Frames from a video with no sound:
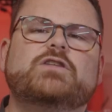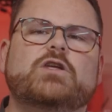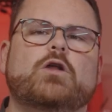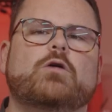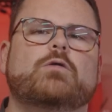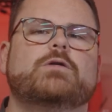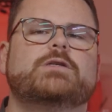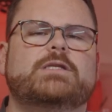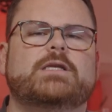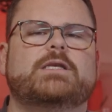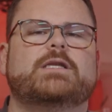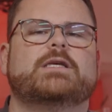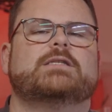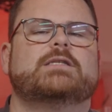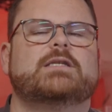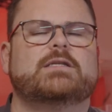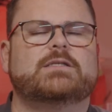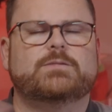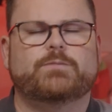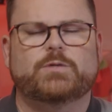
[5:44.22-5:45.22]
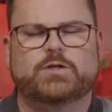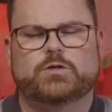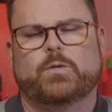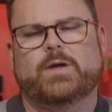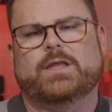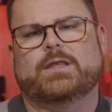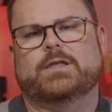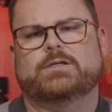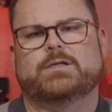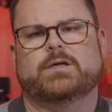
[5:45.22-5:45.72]
to notice the distance
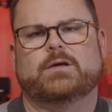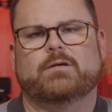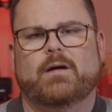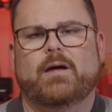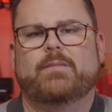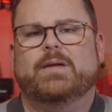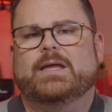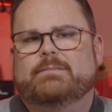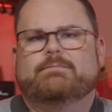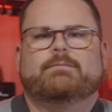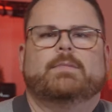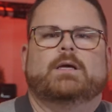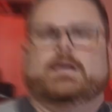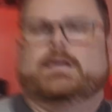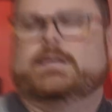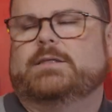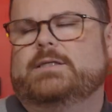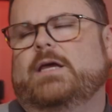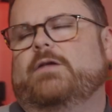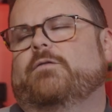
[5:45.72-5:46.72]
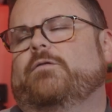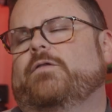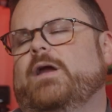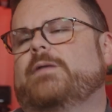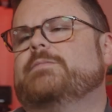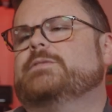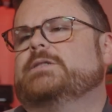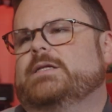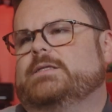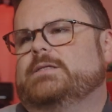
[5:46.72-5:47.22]
between the two. I mean, 10
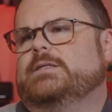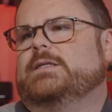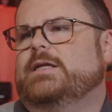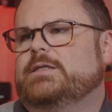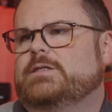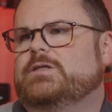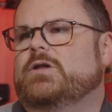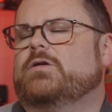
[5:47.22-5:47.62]
frames, that's